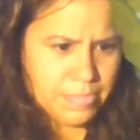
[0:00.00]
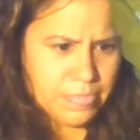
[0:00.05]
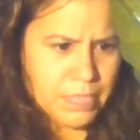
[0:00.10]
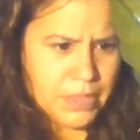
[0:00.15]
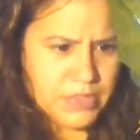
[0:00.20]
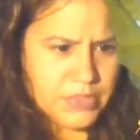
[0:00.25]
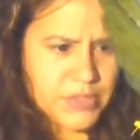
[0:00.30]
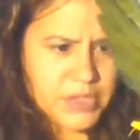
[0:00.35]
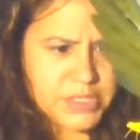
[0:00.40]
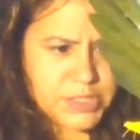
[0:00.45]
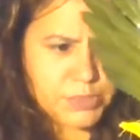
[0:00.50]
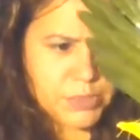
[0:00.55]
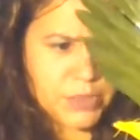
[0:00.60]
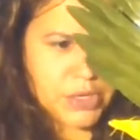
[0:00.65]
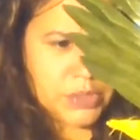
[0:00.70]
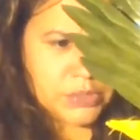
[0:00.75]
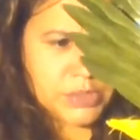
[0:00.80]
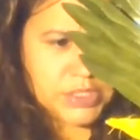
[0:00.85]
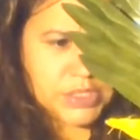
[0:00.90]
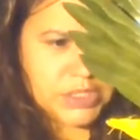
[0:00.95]
Now this
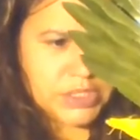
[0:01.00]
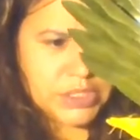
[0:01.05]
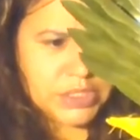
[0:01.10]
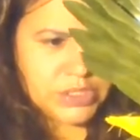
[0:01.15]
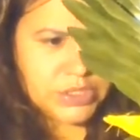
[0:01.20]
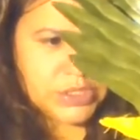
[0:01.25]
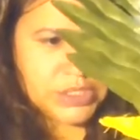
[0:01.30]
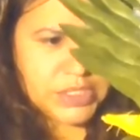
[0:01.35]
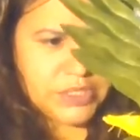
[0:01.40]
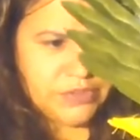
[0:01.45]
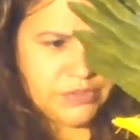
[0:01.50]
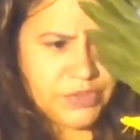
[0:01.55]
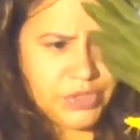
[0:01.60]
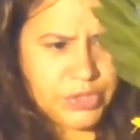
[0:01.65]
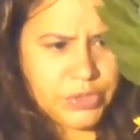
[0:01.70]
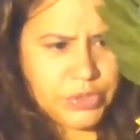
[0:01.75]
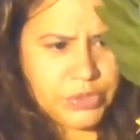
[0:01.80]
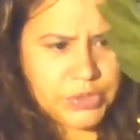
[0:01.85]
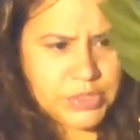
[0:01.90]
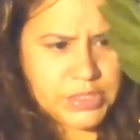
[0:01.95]
part was a little
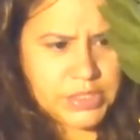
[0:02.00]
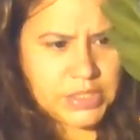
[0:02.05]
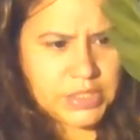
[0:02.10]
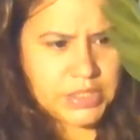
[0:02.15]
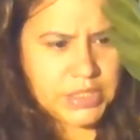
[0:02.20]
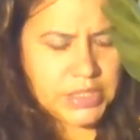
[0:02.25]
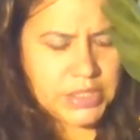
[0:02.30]
difficult